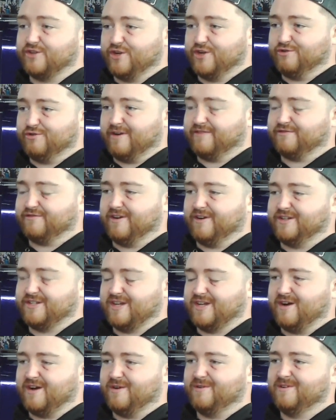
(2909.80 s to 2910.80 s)
surgery after
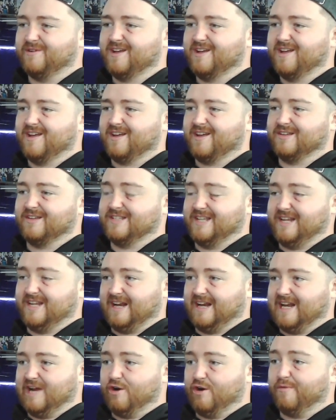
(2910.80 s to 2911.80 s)
ACL because they
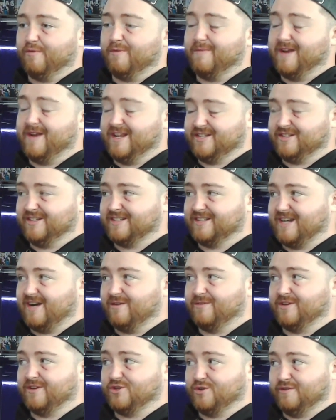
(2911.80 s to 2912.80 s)
didn't clear up her meniscus
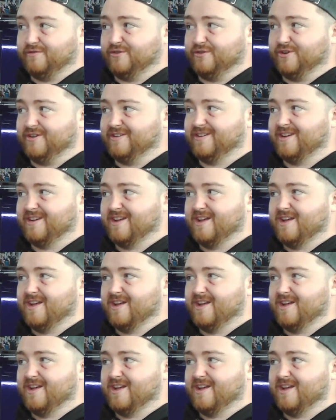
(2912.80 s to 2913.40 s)
how they should have done.